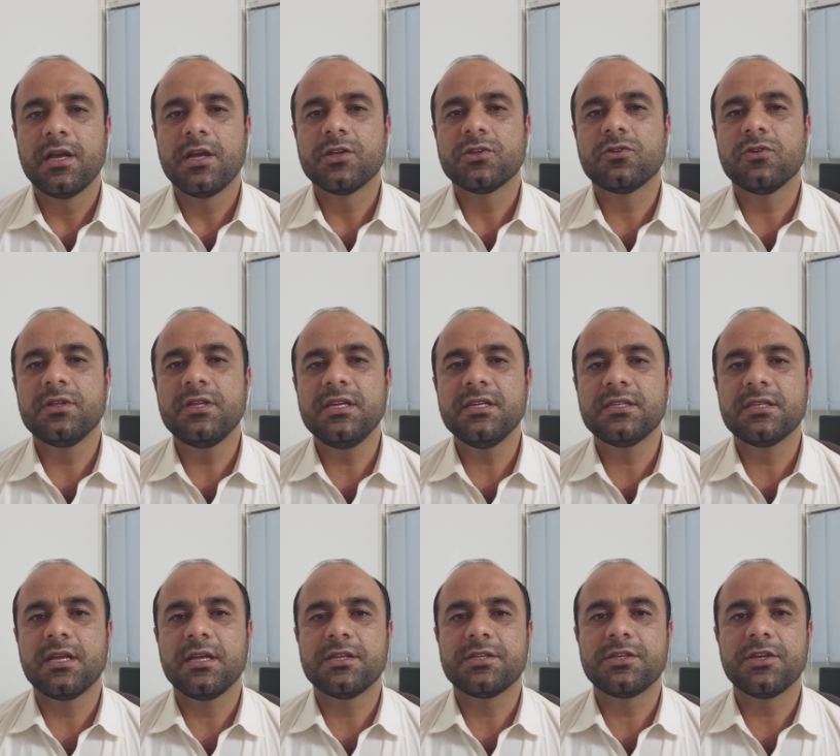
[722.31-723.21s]
So
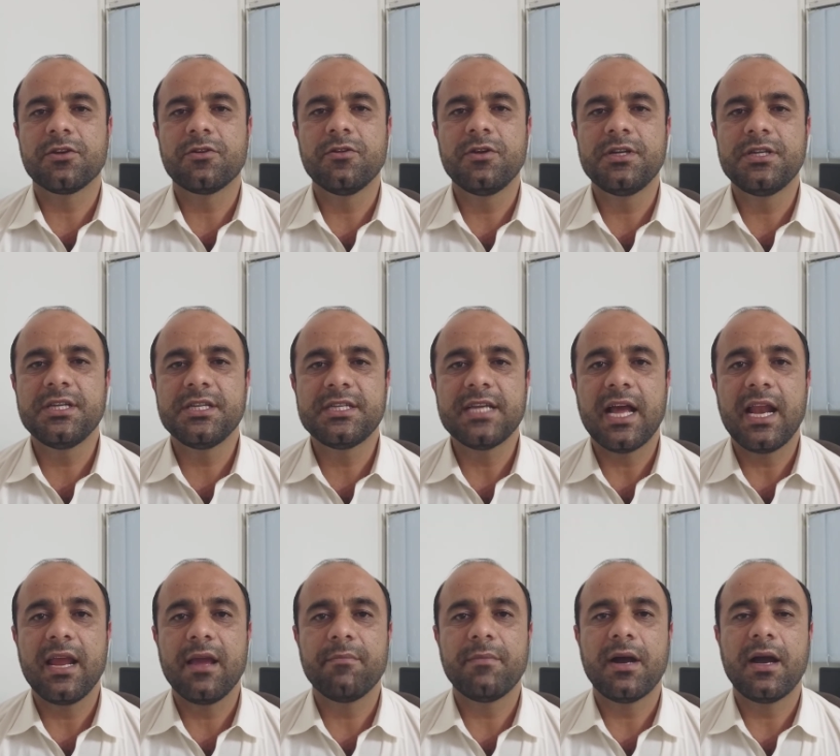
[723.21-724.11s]
this security
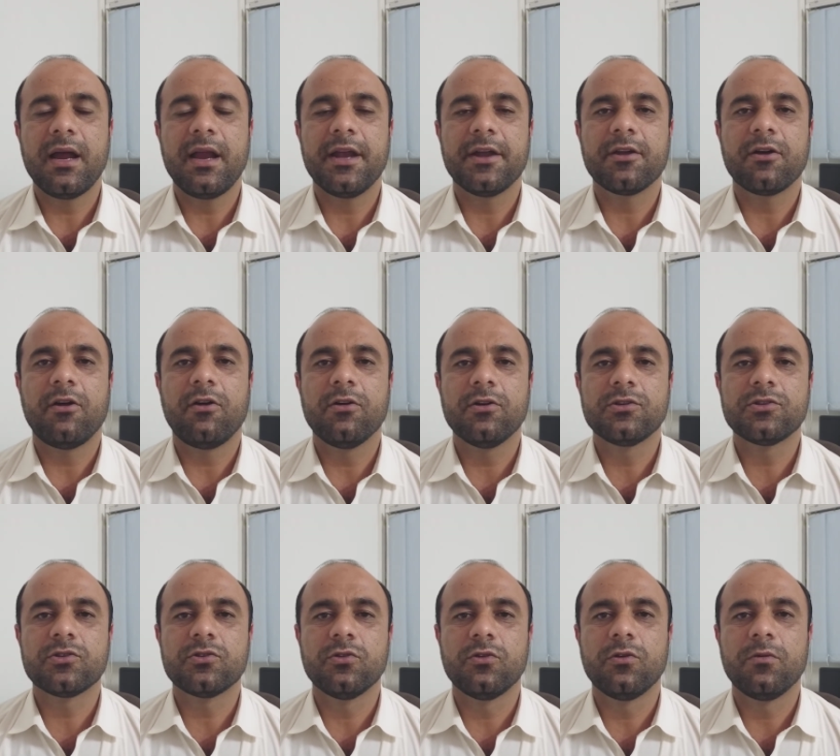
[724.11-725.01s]
dilemma, it
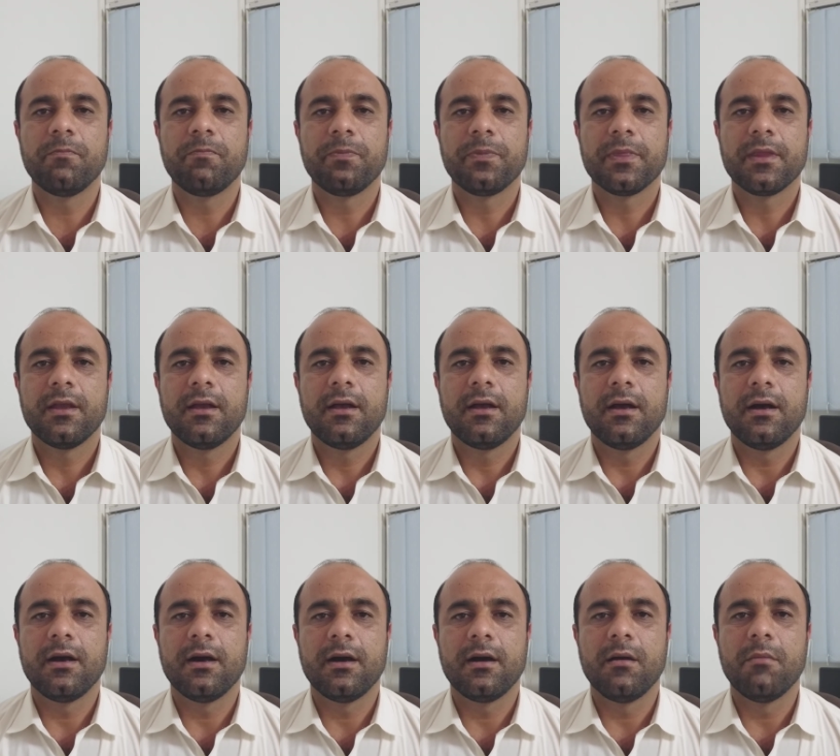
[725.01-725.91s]
also
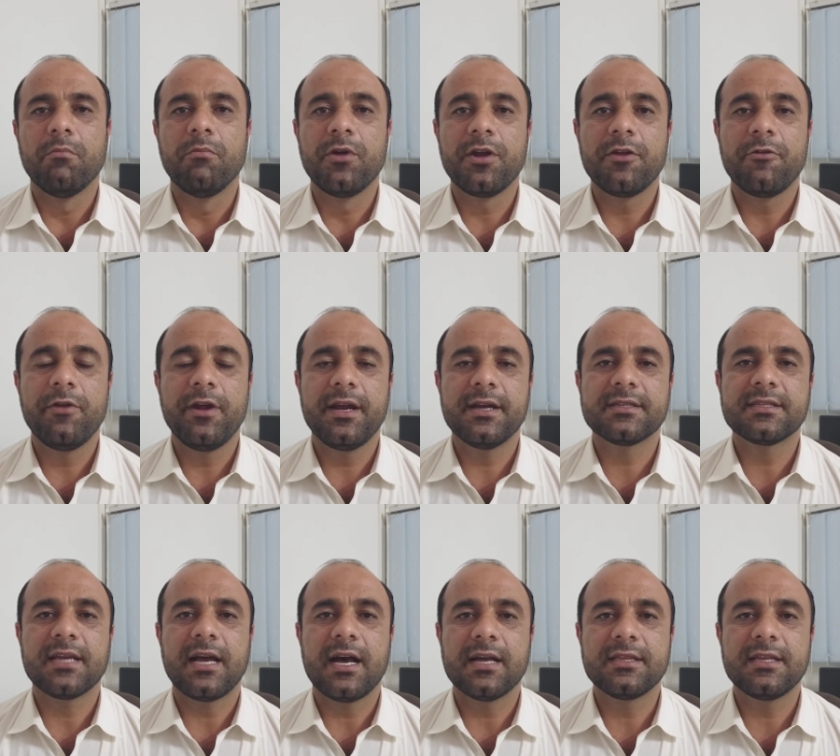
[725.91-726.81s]
uh,
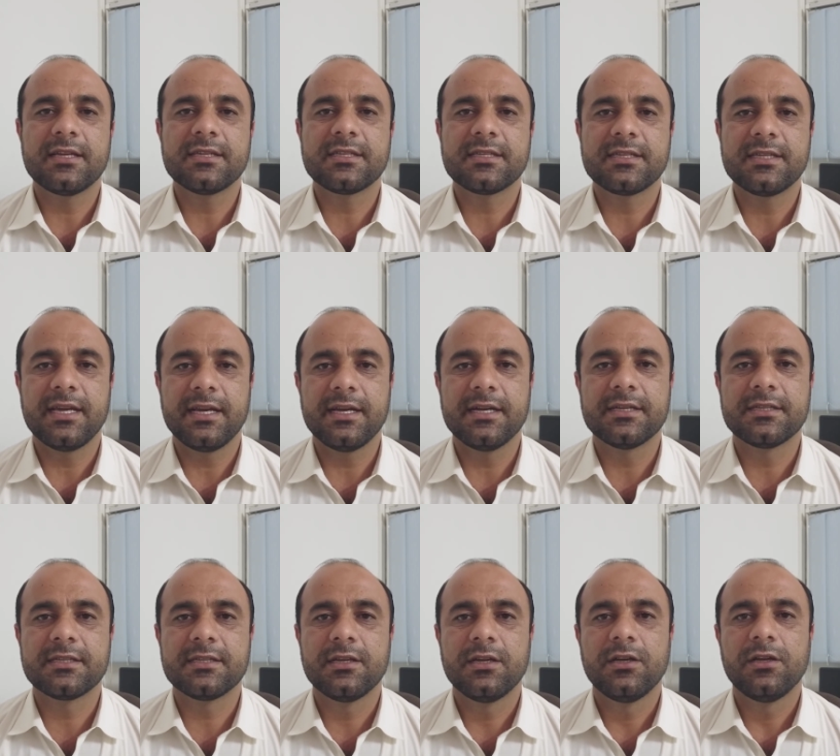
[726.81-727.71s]
motivates other
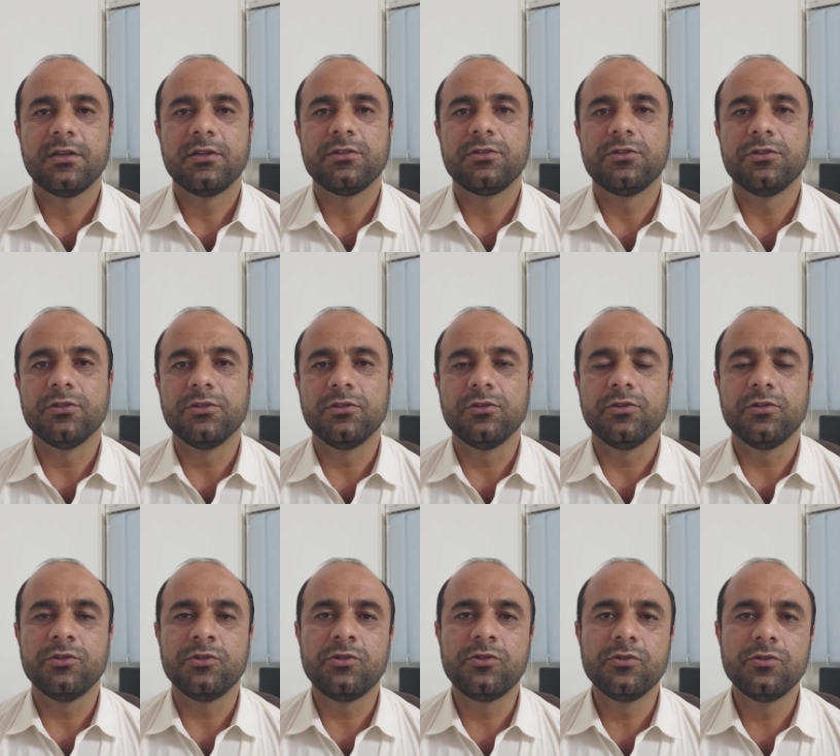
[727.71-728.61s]
states to
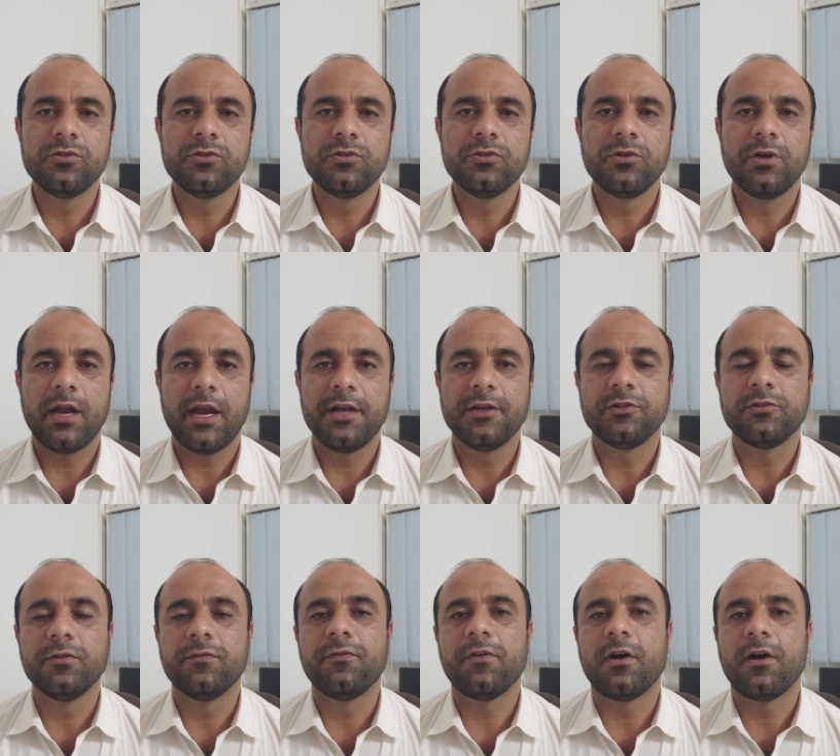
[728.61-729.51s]
do and
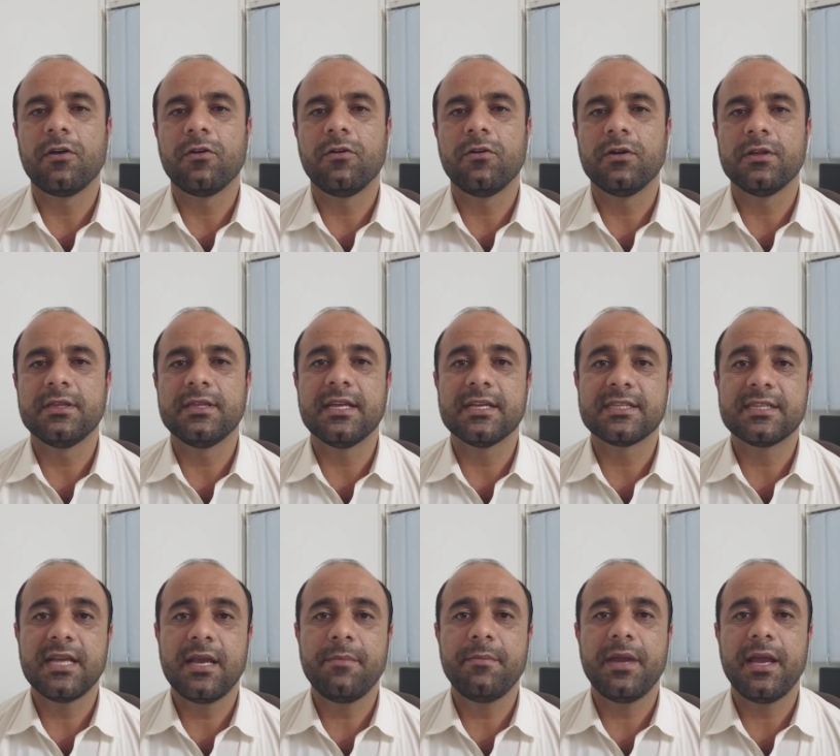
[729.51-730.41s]
to follow the
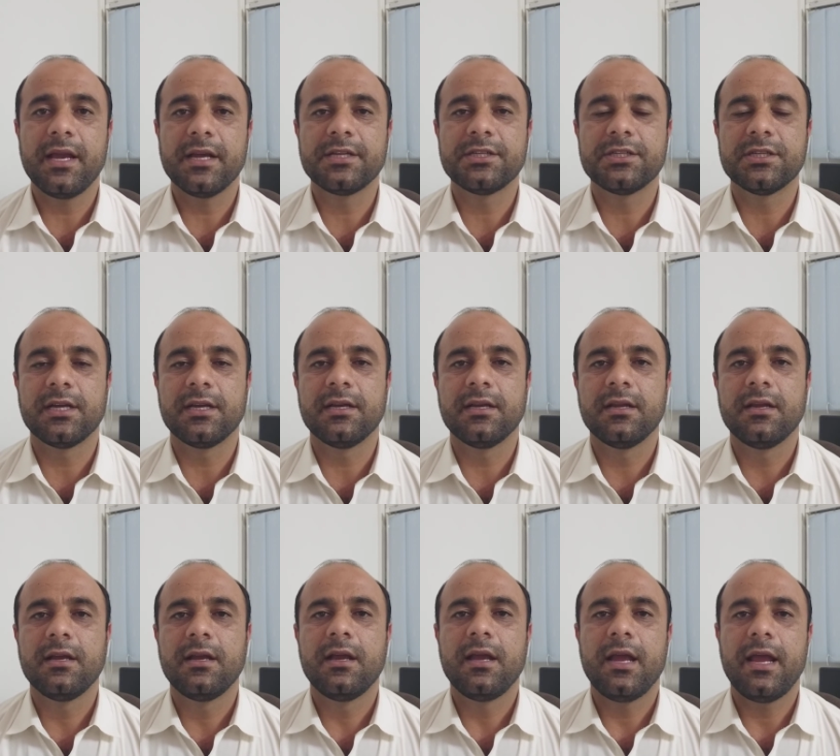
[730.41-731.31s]
same action
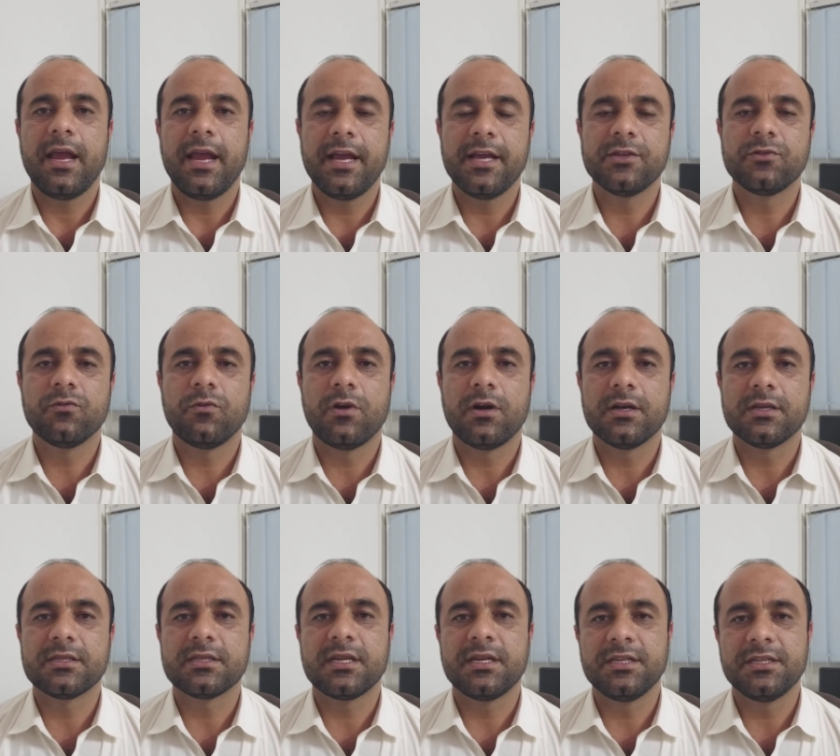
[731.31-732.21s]
as
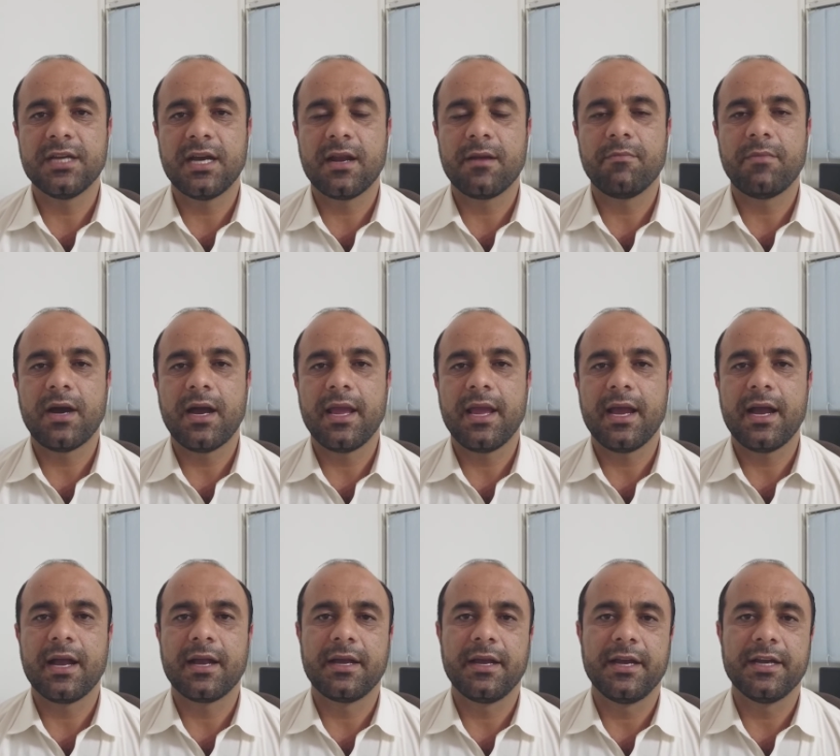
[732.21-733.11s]
was done by
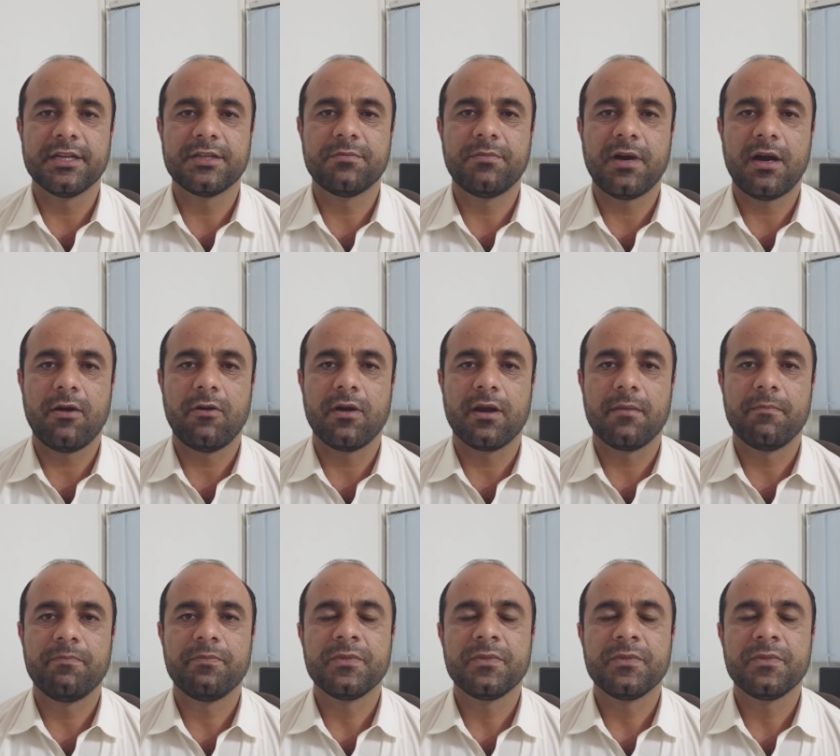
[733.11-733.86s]
a great power.